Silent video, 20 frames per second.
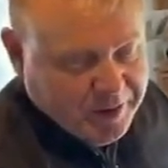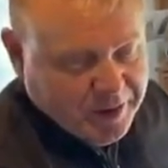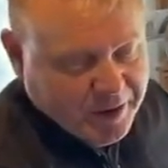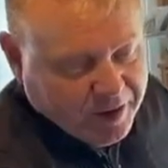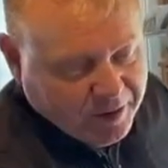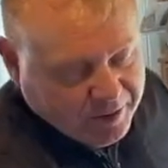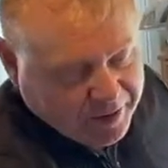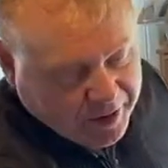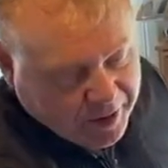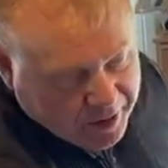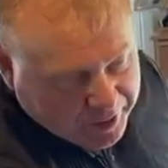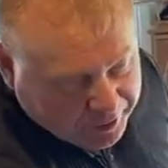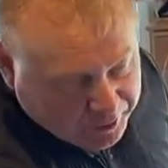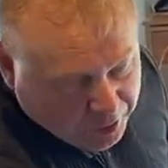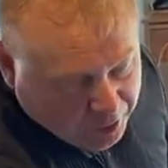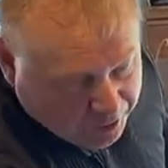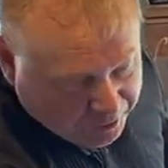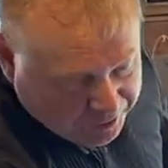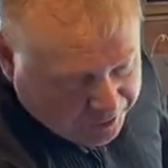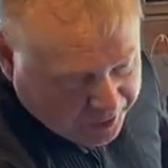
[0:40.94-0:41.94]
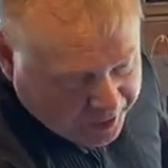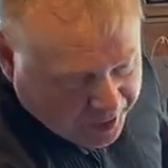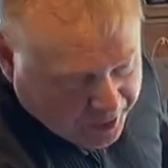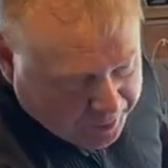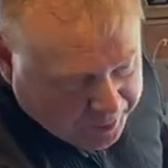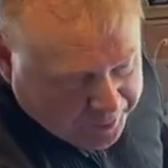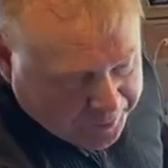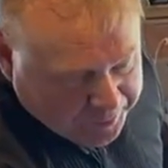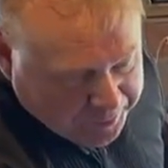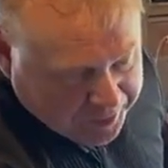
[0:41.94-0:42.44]
all right? Our coffee
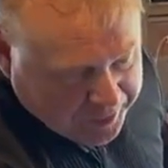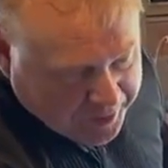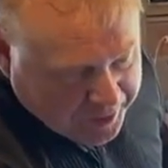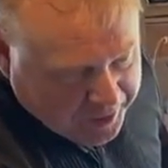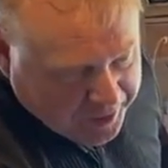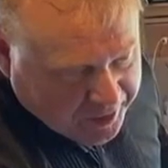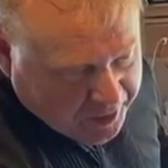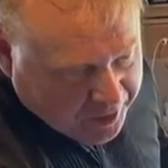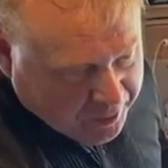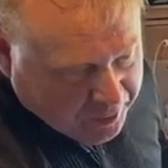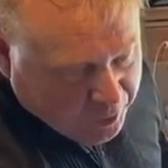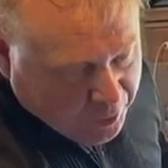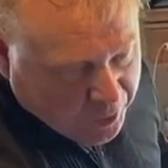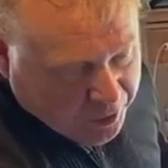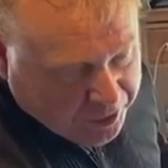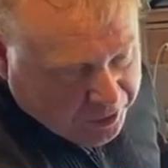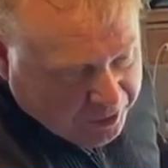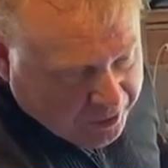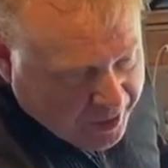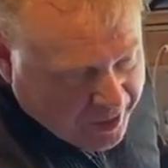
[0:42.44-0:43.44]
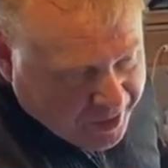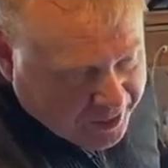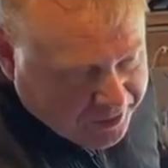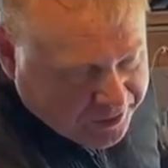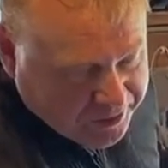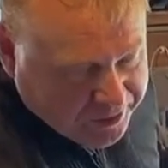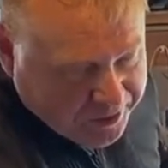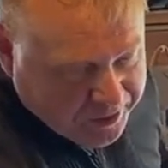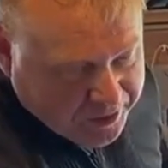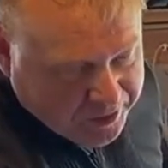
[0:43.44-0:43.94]
cup and our water
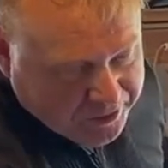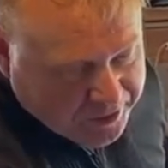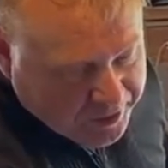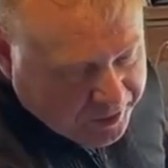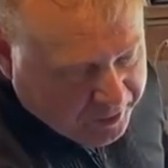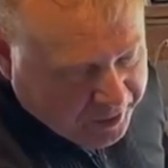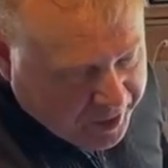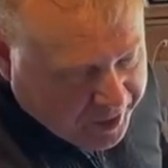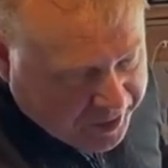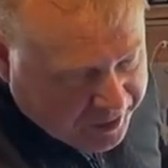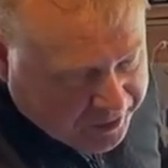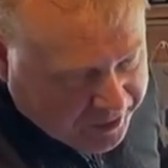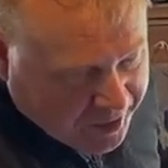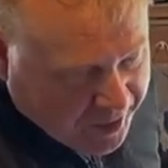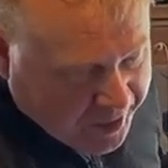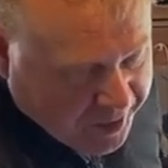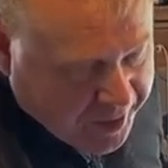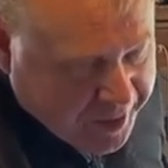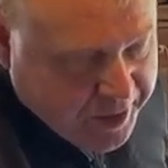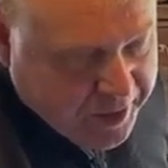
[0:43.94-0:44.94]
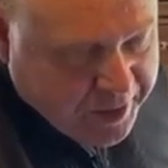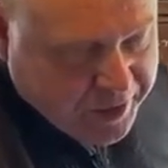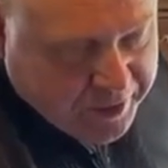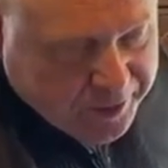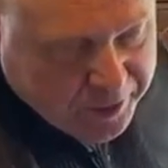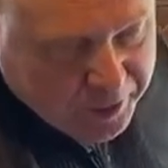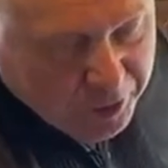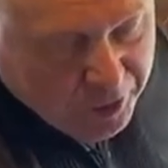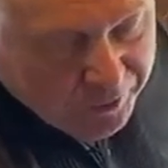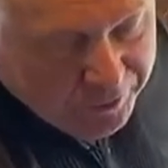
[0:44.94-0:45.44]
glass is on the right-hand side. The
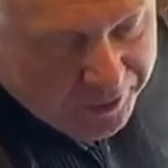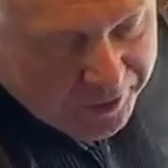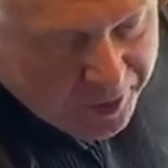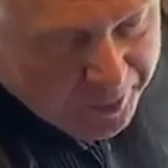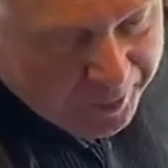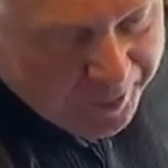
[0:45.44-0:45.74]
coffee cup